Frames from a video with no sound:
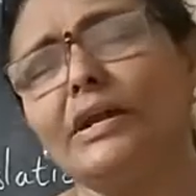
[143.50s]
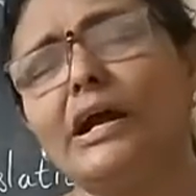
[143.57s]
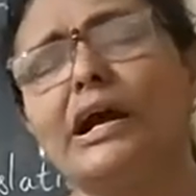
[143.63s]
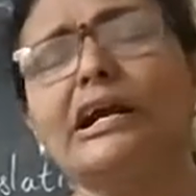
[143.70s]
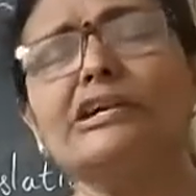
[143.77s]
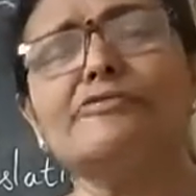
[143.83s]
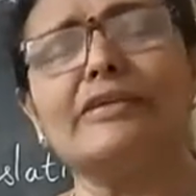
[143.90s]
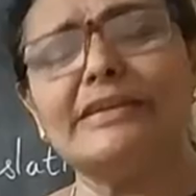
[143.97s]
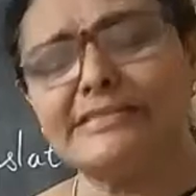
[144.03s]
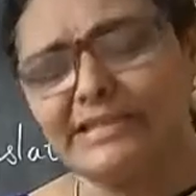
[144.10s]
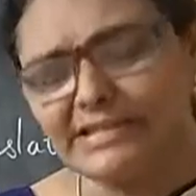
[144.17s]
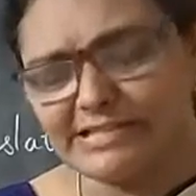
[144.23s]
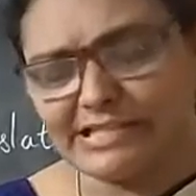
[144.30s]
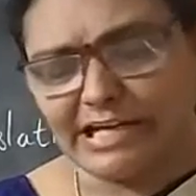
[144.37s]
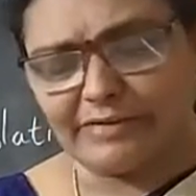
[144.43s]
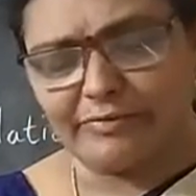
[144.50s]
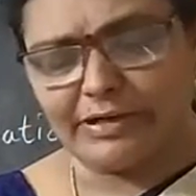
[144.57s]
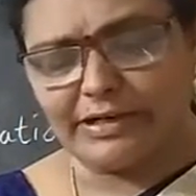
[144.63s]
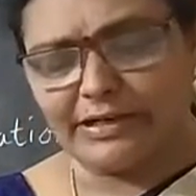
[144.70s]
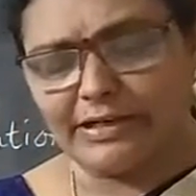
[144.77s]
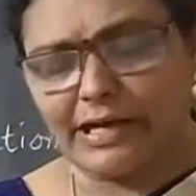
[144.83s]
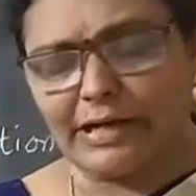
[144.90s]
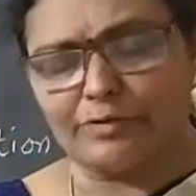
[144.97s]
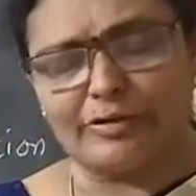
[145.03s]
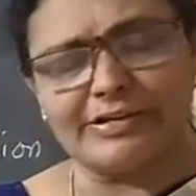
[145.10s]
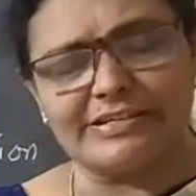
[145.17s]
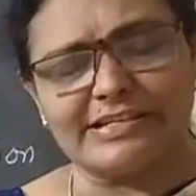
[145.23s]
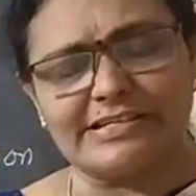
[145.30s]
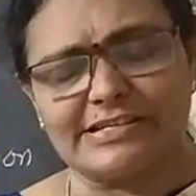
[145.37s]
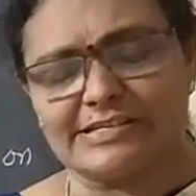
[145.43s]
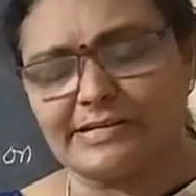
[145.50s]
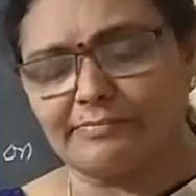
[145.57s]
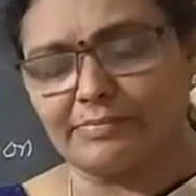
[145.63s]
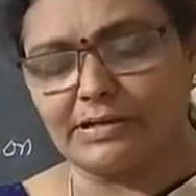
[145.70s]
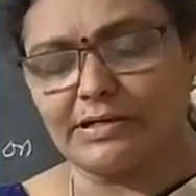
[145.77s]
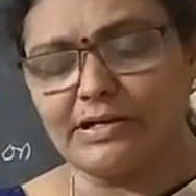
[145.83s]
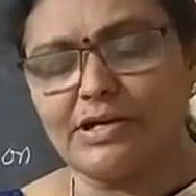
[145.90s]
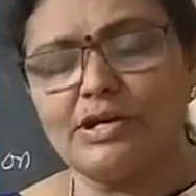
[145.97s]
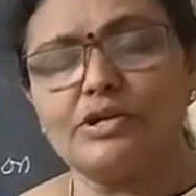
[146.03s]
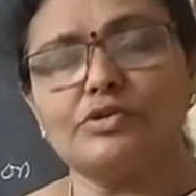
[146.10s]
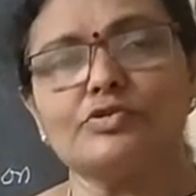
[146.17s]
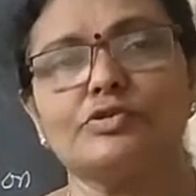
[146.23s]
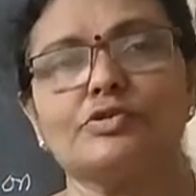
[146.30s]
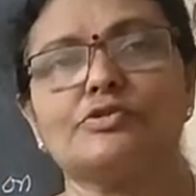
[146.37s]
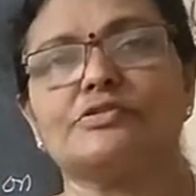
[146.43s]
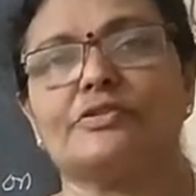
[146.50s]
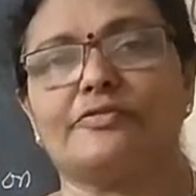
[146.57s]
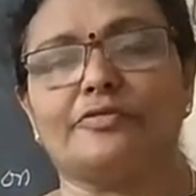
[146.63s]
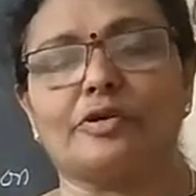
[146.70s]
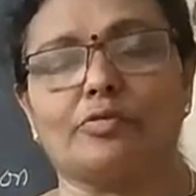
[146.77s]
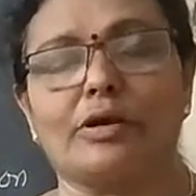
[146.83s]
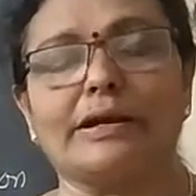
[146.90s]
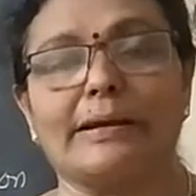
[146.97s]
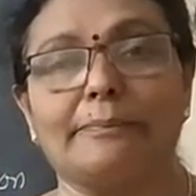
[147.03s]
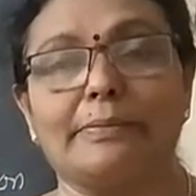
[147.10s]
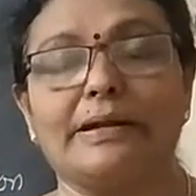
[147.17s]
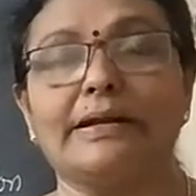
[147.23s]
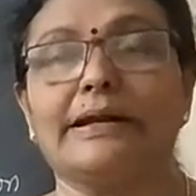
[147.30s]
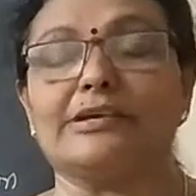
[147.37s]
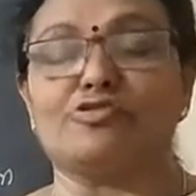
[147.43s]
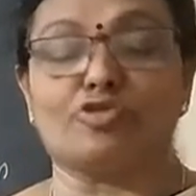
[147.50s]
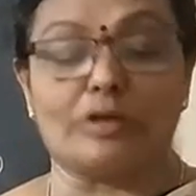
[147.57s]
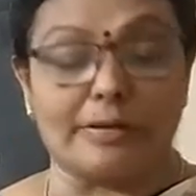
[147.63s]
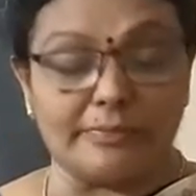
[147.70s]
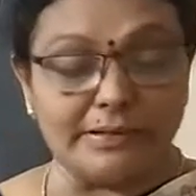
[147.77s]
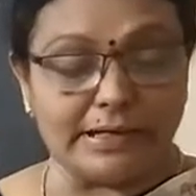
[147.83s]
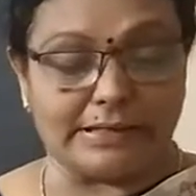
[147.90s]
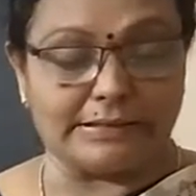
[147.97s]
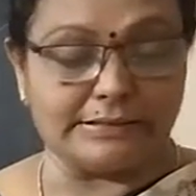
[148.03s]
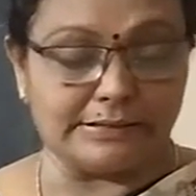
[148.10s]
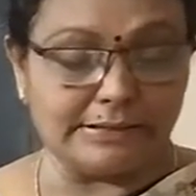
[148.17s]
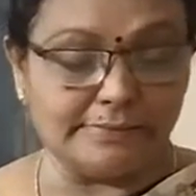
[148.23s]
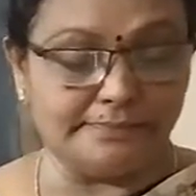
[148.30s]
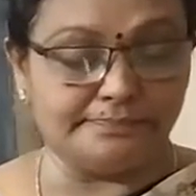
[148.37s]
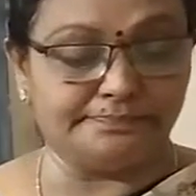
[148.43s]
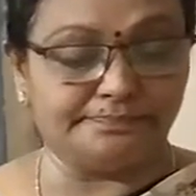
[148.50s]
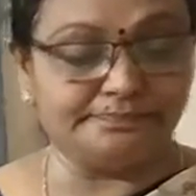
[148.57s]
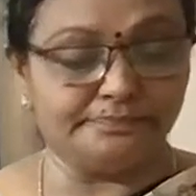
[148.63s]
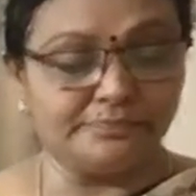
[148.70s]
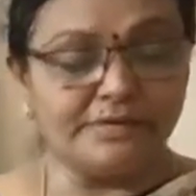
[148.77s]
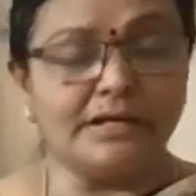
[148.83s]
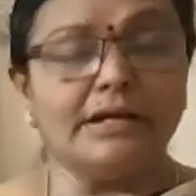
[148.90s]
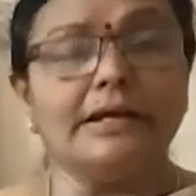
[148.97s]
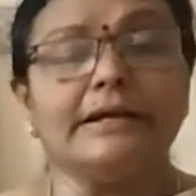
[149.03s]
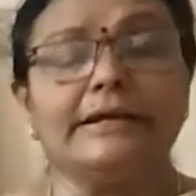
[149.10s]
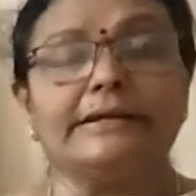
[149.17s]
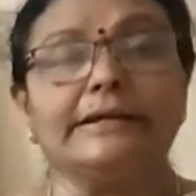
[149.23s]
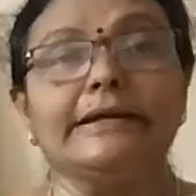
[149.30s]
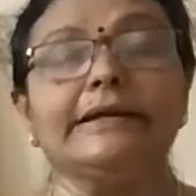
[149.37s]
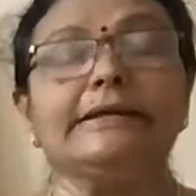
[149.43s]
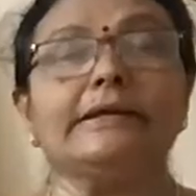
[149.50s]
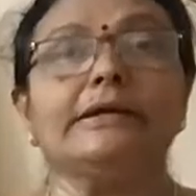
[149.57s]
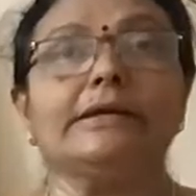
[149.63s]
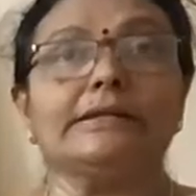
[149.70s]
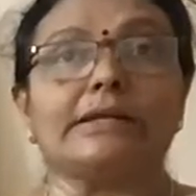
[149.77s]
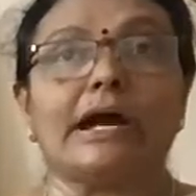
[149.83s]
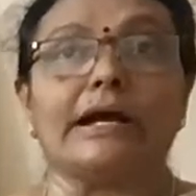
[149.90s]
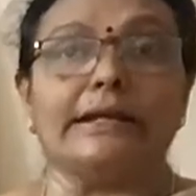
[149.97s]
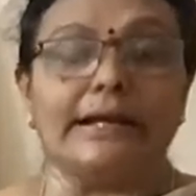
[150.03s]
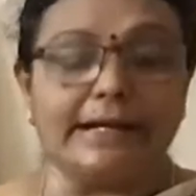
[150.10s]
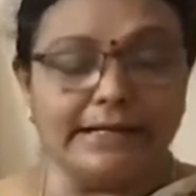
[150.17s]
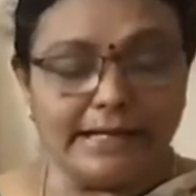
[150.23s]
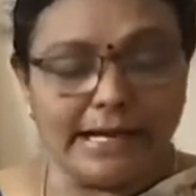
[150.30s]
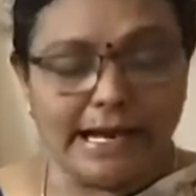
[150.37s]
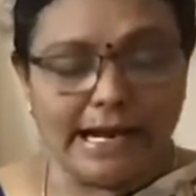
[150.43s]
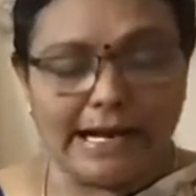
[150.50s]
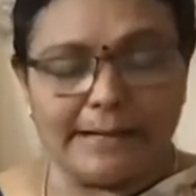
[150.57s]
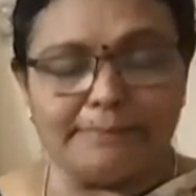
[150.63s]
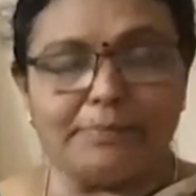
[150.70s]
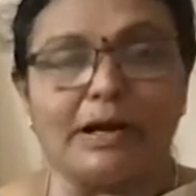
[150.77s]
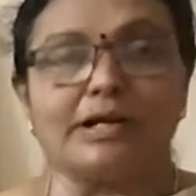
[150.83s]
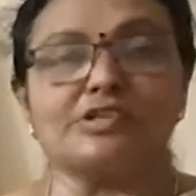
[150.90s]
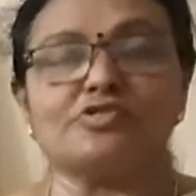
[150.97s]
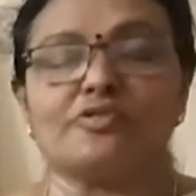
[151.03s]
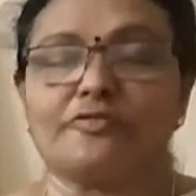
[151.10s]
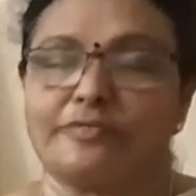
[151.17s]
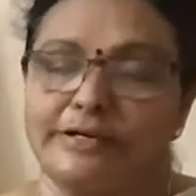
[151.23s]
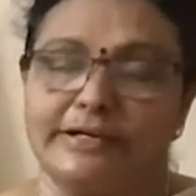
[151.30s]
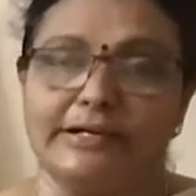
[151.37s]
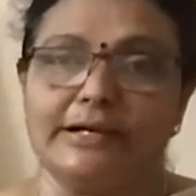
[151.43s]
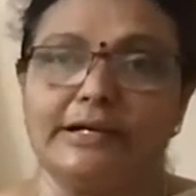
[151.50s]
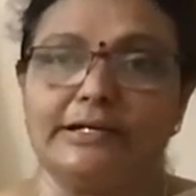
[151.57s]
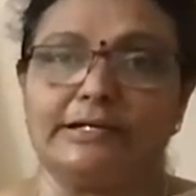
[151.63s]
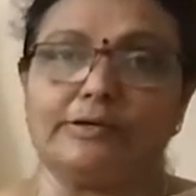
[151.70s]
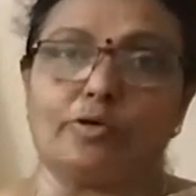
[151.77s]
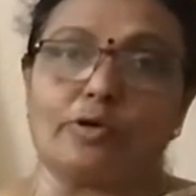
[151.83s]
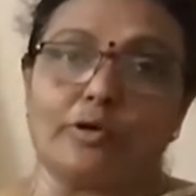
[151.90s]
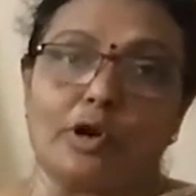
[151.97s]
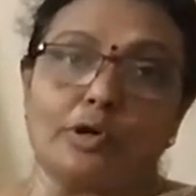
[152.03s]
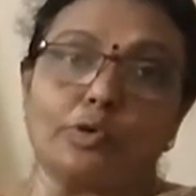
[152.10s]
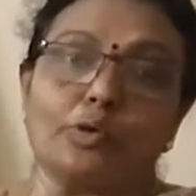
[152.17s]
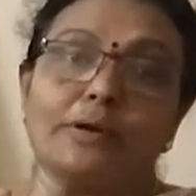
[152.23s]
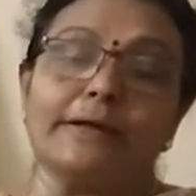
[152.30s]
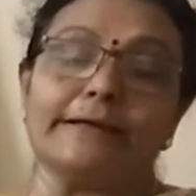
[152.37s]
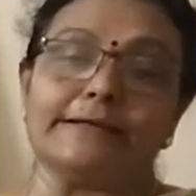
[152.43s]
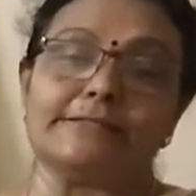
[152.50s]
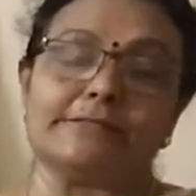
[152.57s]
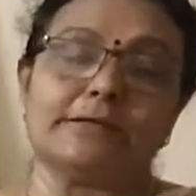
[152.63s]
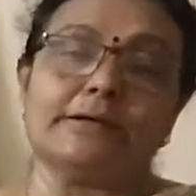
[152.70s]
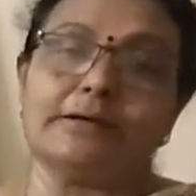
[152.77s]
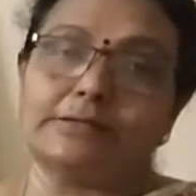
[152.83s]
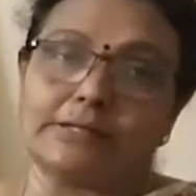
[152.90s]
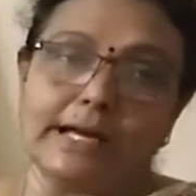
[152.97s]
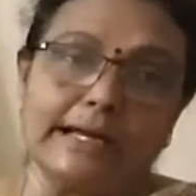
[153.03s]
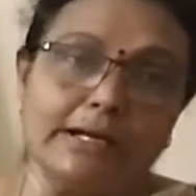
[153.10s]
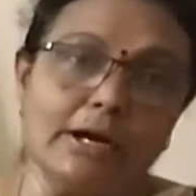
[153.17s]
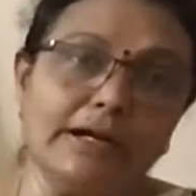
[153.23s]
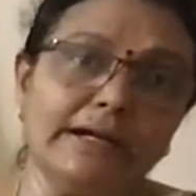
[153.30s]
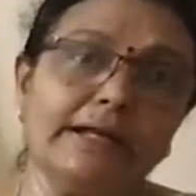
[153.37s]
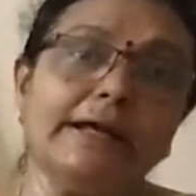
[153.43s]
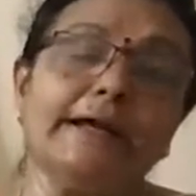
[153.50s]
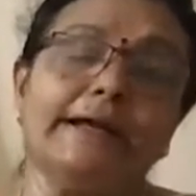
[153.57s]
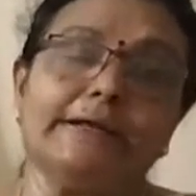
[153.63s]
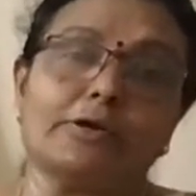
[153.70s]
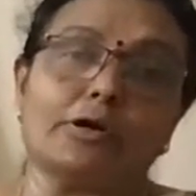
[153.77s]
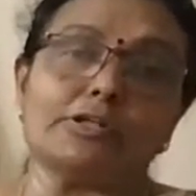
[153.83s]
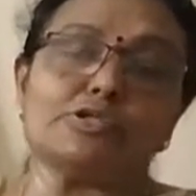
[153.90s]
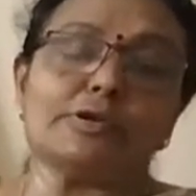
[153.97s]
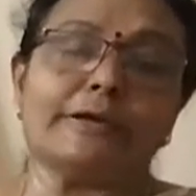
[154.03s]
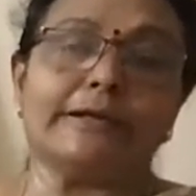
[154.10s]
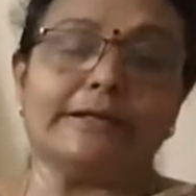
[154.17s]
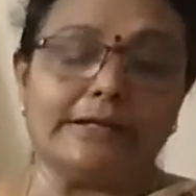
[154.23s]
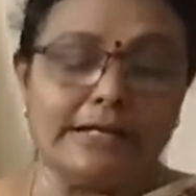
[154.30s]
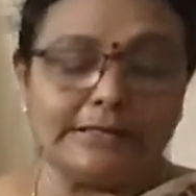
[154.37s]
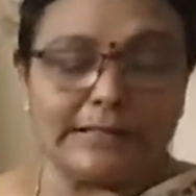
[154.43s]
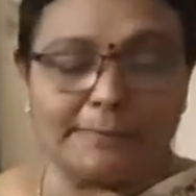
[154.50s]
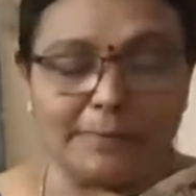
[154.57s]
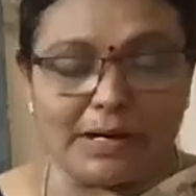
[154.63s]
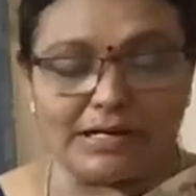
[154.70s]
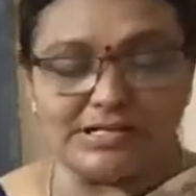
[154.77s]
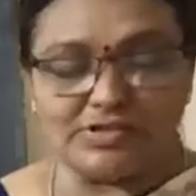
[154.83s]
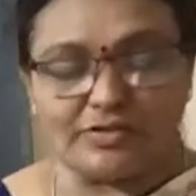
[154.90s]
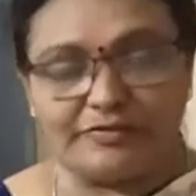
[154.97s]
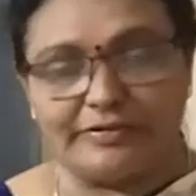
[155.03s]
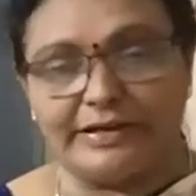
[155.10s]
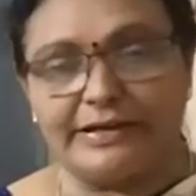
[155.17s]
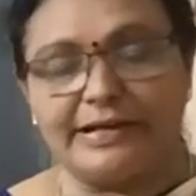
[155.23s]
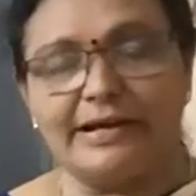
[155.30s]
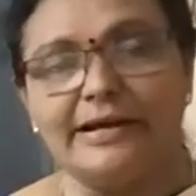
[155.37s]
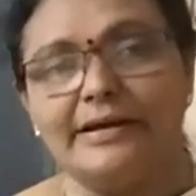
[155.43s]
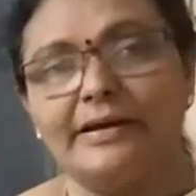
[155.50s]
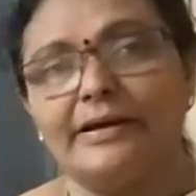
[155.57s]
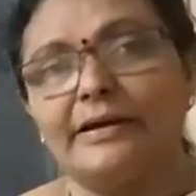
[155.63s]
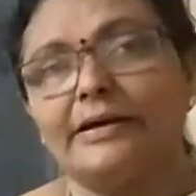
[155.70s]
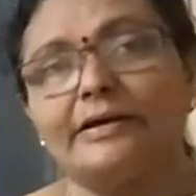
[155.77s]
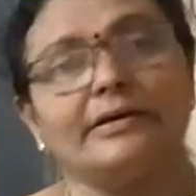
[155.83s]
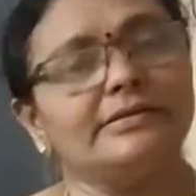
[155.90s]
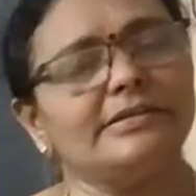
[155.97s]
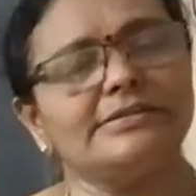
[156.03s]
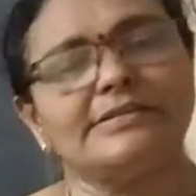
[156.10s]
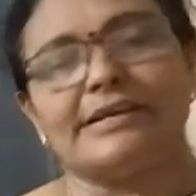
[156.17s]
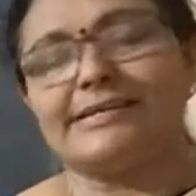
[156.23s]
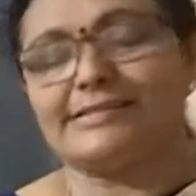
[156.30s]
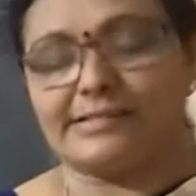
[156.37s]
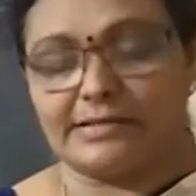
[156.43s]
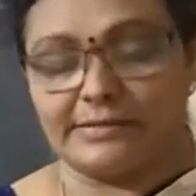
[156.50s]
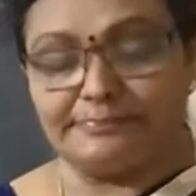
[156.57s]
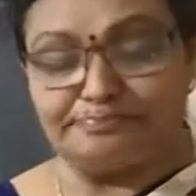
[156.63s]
on 26 January and 26 December 2004, what happened? A tsunami occurred. It hit Thailand and parts of India. It not only hit Thailand, it also hit the parts of India such as